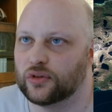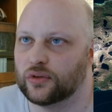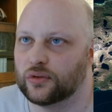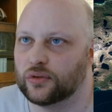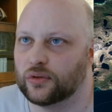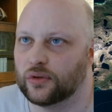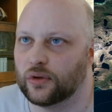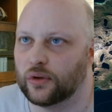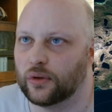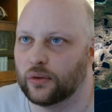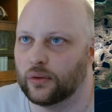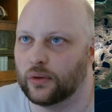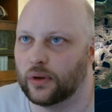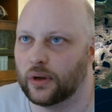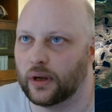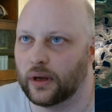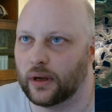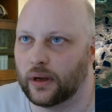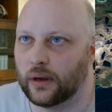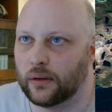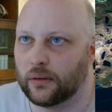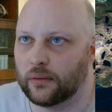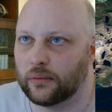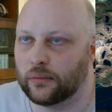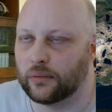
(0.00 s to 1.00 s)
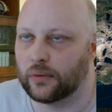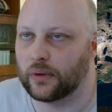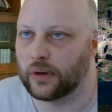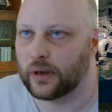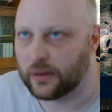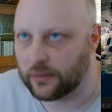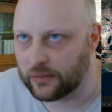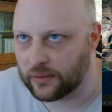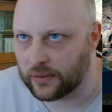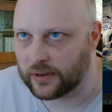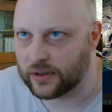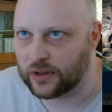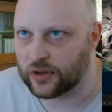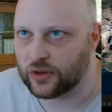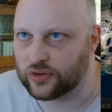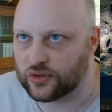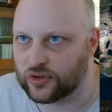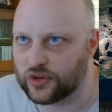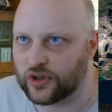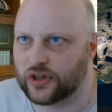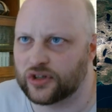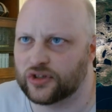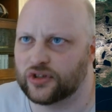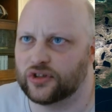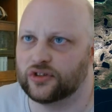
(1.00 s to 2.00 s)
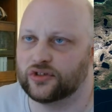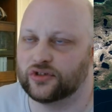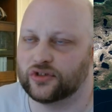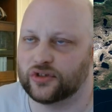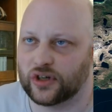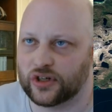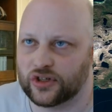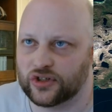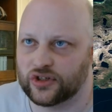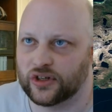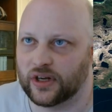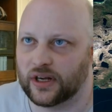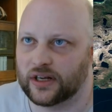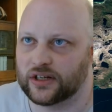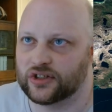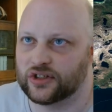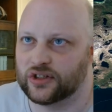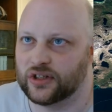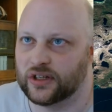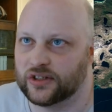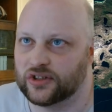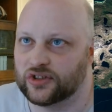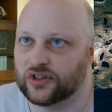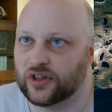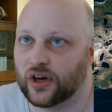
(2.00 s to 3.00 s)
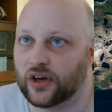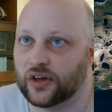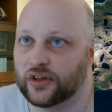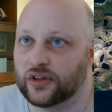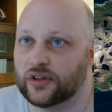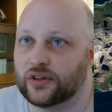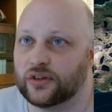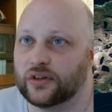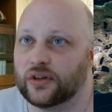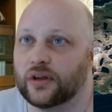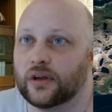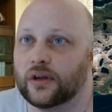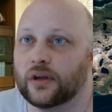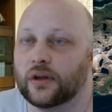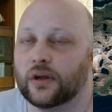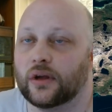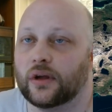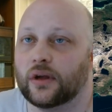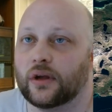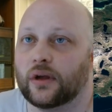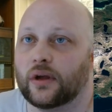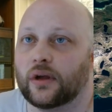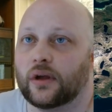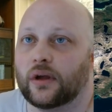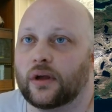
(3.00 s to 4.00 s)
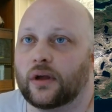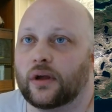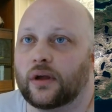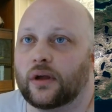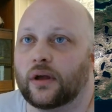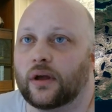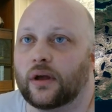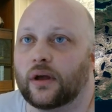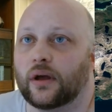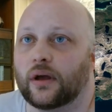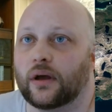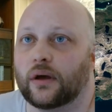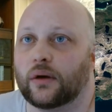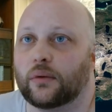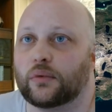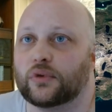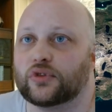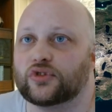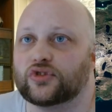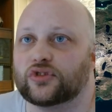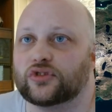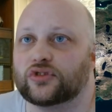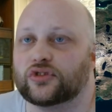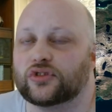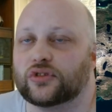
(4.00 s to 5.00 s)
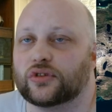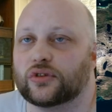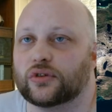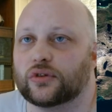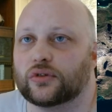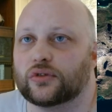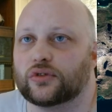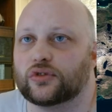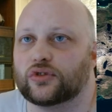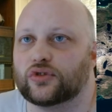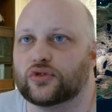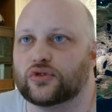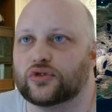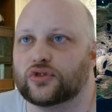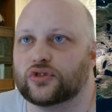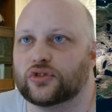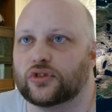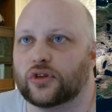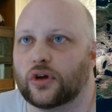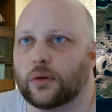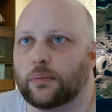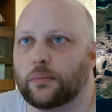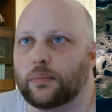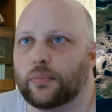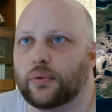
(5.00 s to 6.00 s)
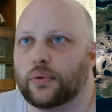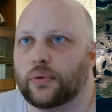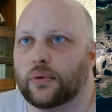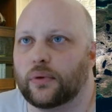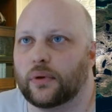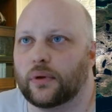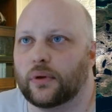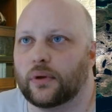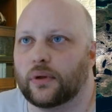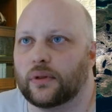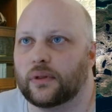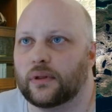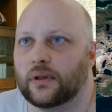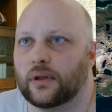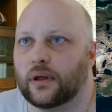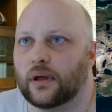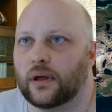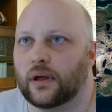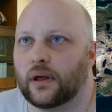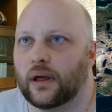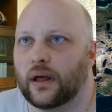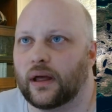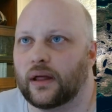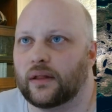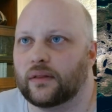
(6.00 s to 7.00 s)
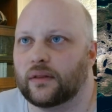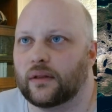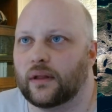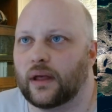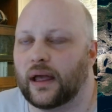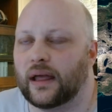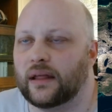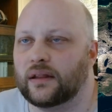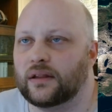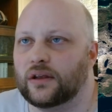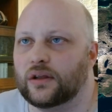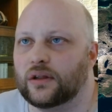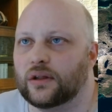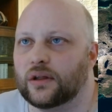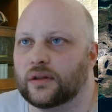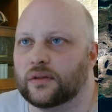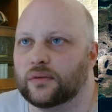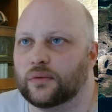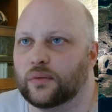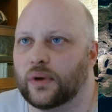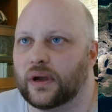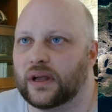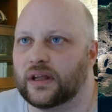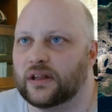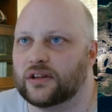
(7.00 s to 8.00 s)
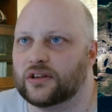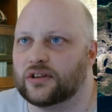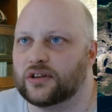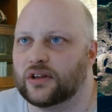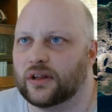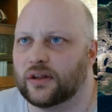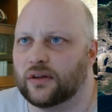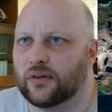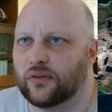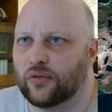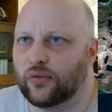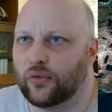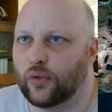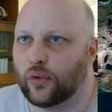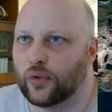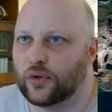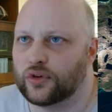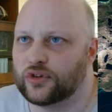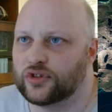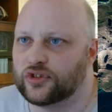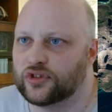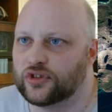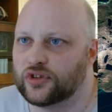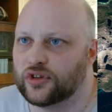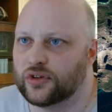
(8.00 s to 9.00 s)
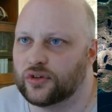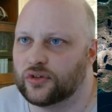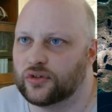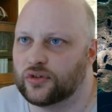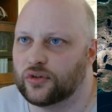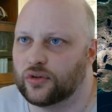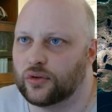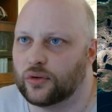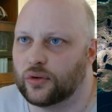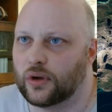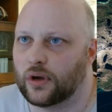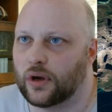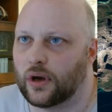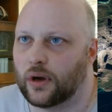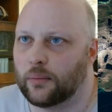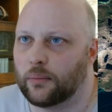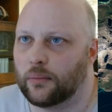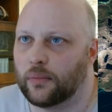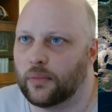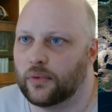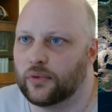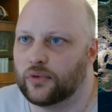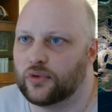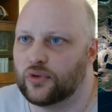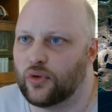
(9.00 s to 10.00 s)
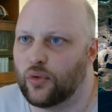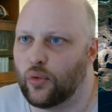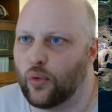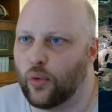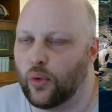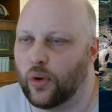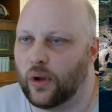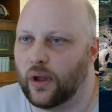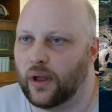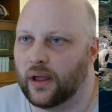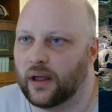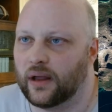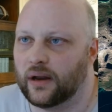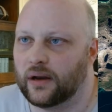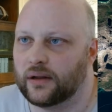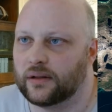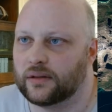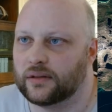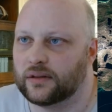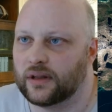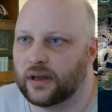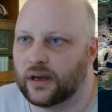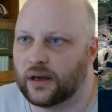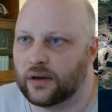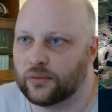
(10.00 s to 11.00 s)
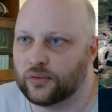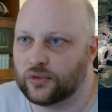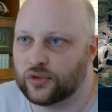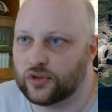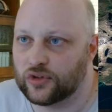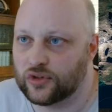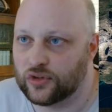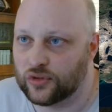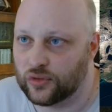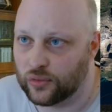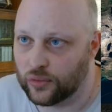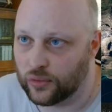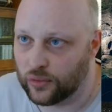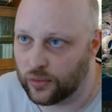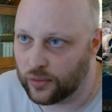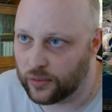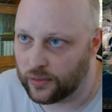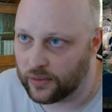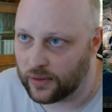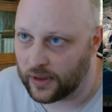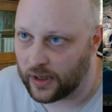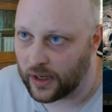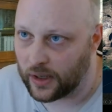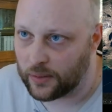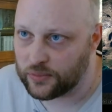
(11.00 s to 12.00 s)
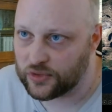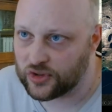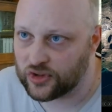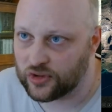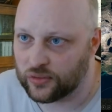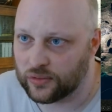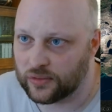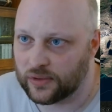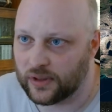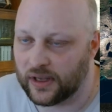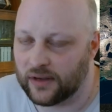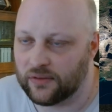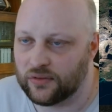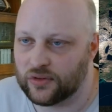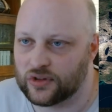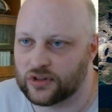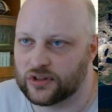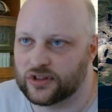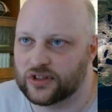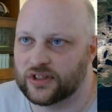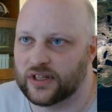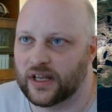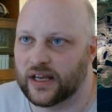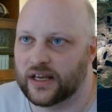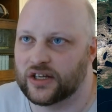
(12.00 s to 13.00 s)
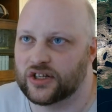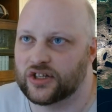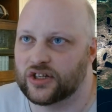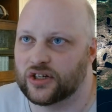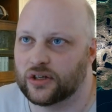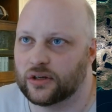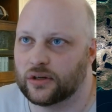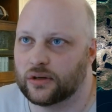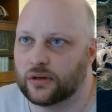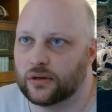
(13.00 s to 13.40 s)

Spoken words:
to, the construction actually started, was to stop the, any invading force to come through here and down to the Ramsund naval station.